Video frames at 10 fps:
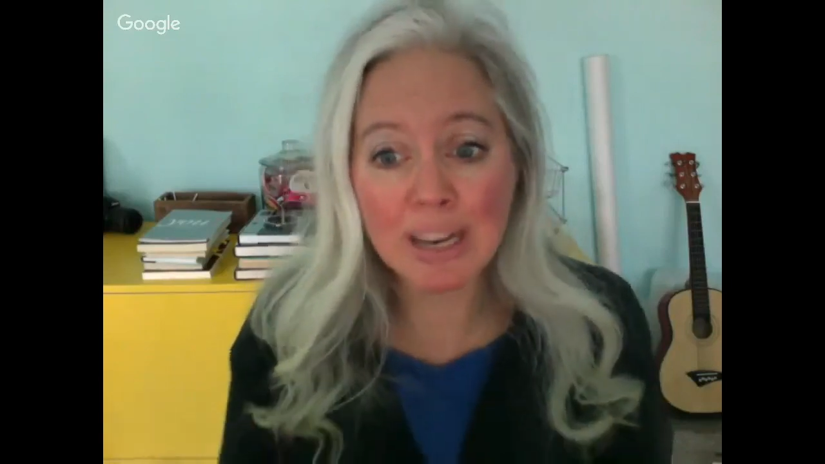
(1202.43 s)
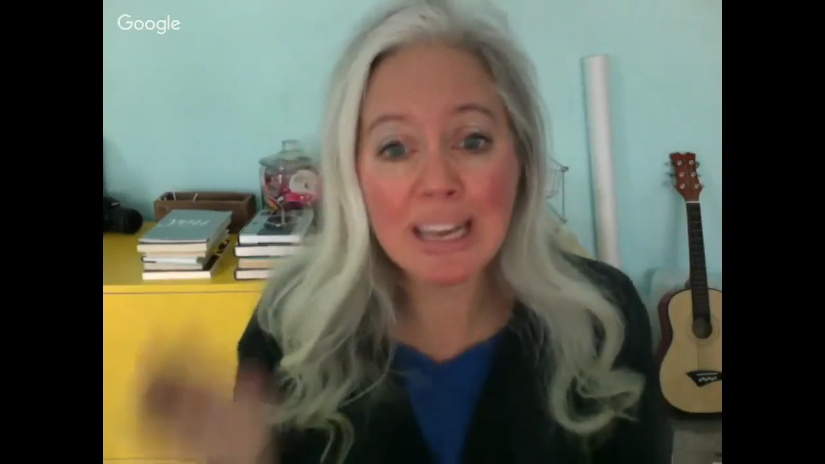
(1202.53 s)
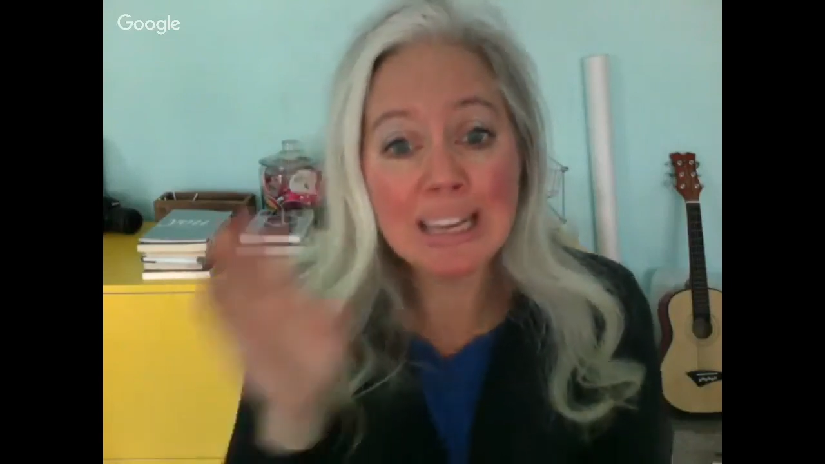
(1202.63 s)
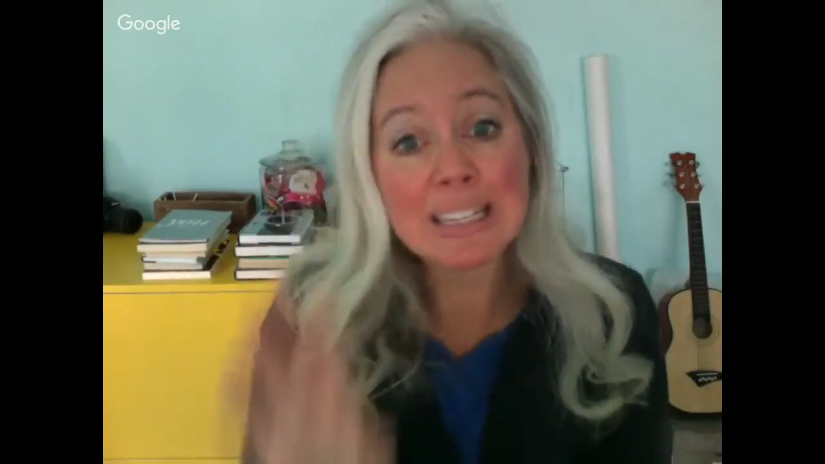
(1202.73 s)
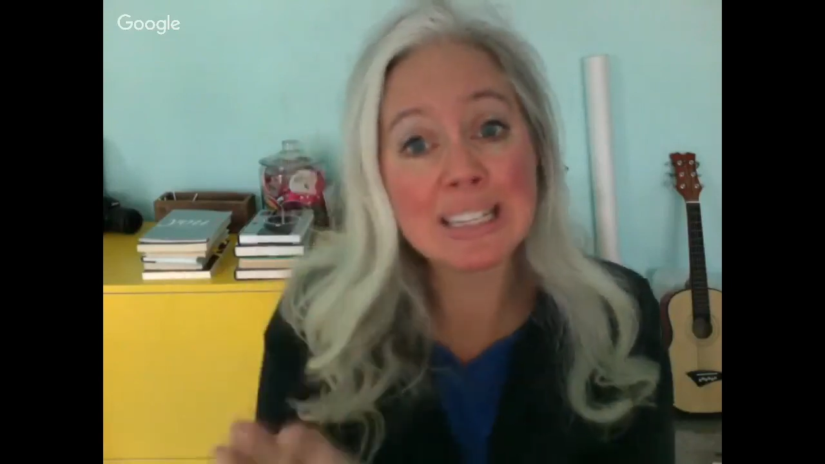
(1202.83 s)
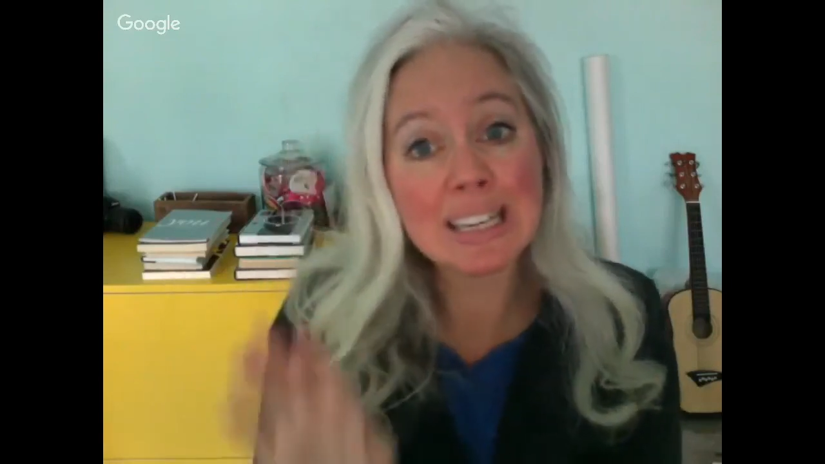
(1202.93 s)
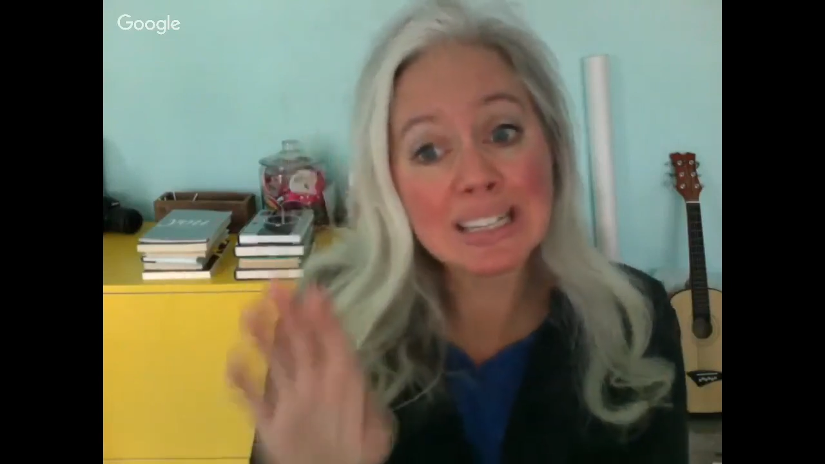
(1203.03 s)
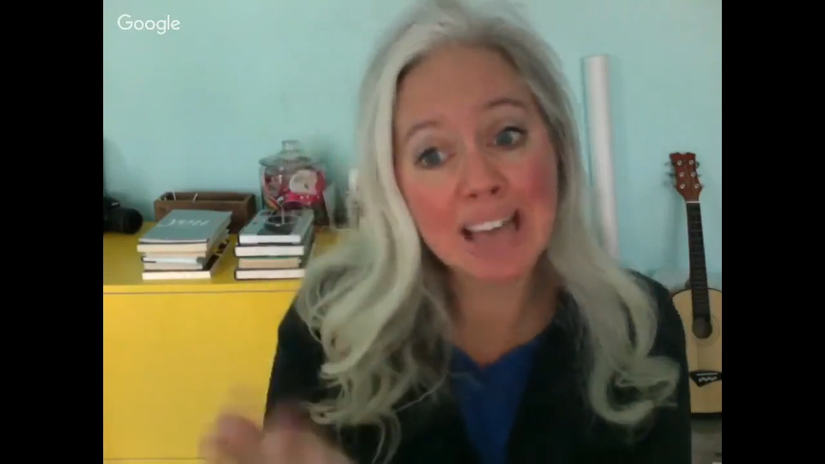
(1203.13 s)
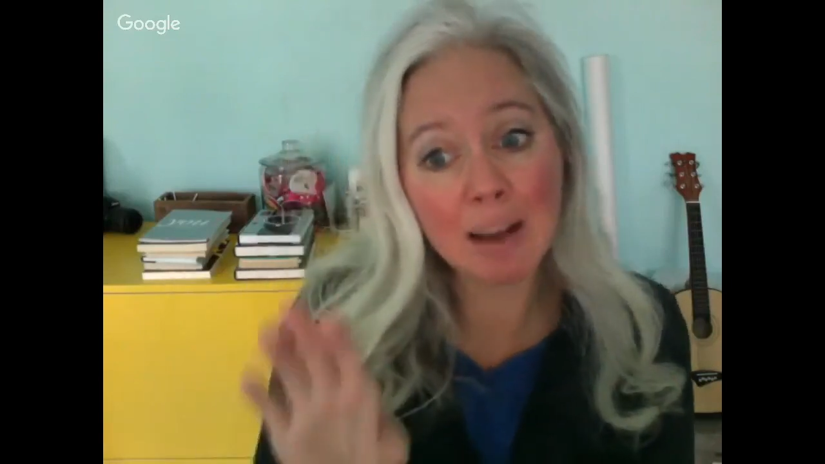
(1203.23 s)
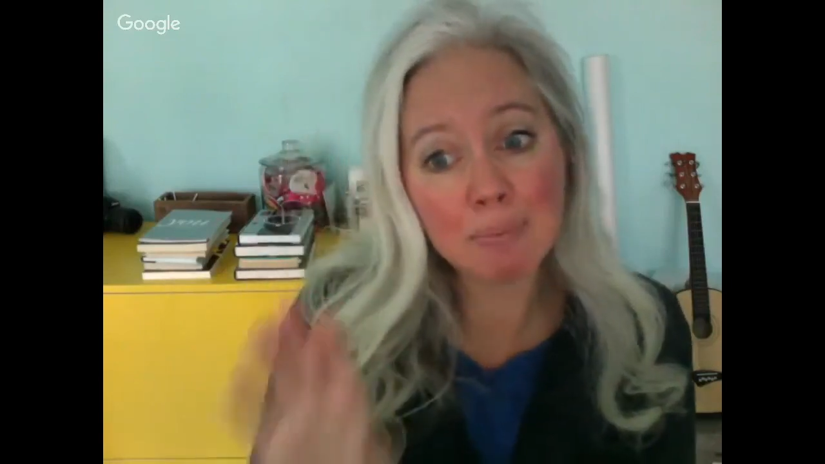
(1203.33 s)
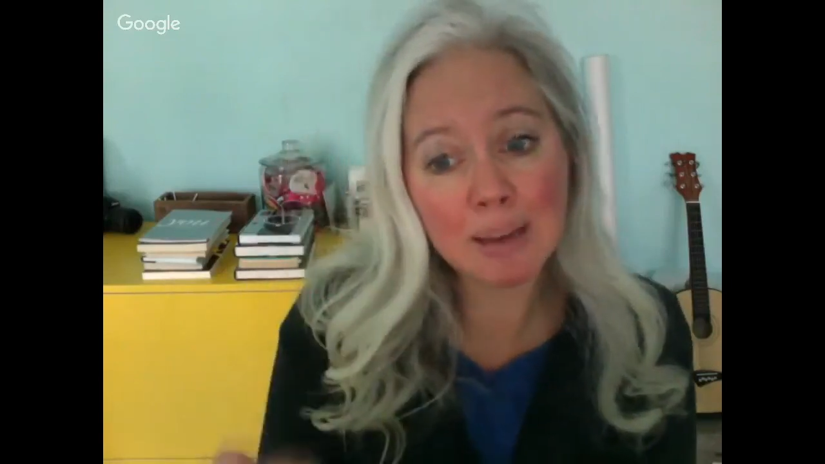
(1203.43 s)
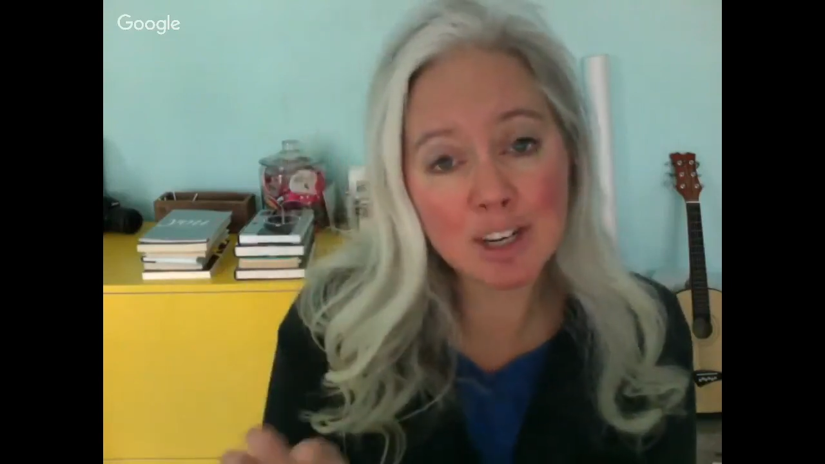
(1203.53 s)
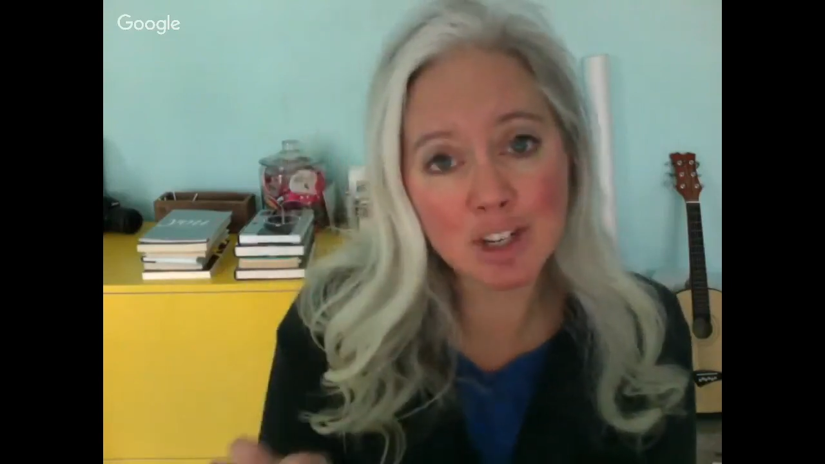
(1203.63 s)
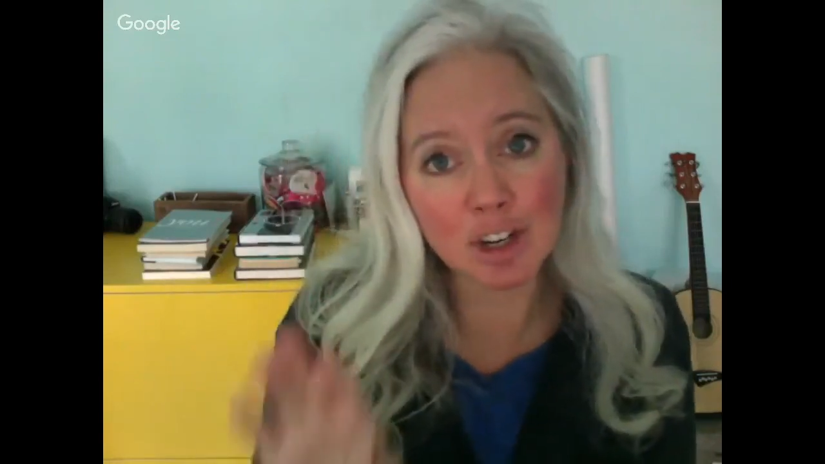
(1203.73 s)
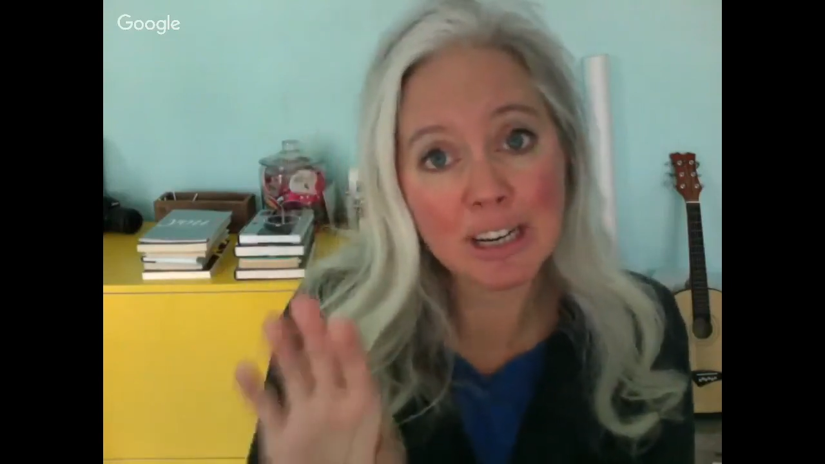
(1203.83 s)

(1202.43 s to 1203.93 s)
he sees that picture,